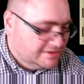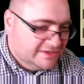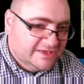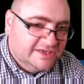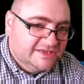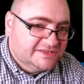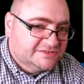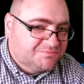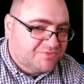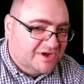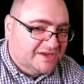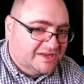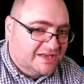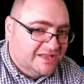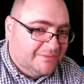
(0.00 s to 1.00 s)
It is
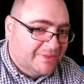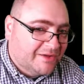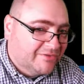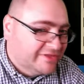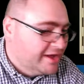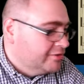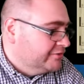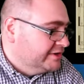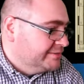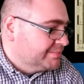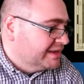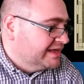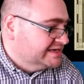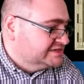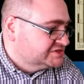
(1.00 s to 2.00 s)
practically about the only
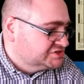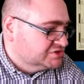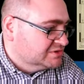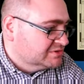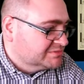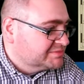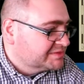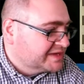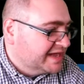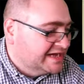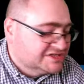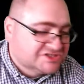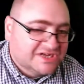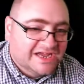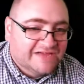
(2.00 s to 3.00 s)
place you'll
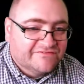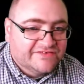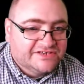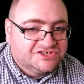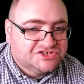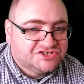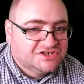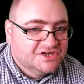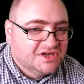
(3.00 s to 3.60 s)
catch catfish,